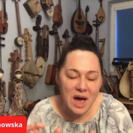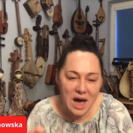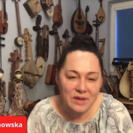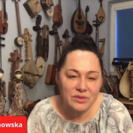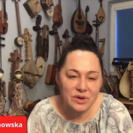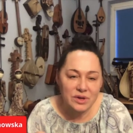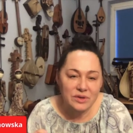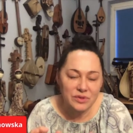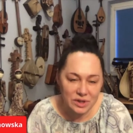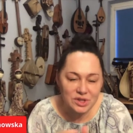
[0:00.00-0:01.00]
other
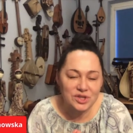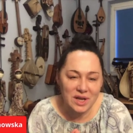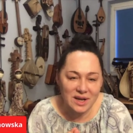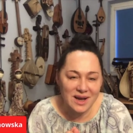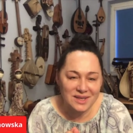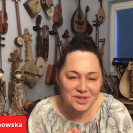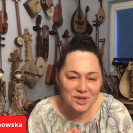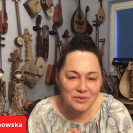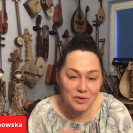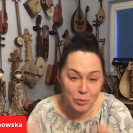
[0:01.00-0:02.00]
traditional
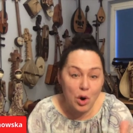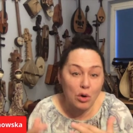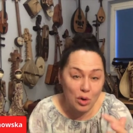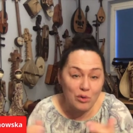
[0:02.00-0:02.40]
culture from all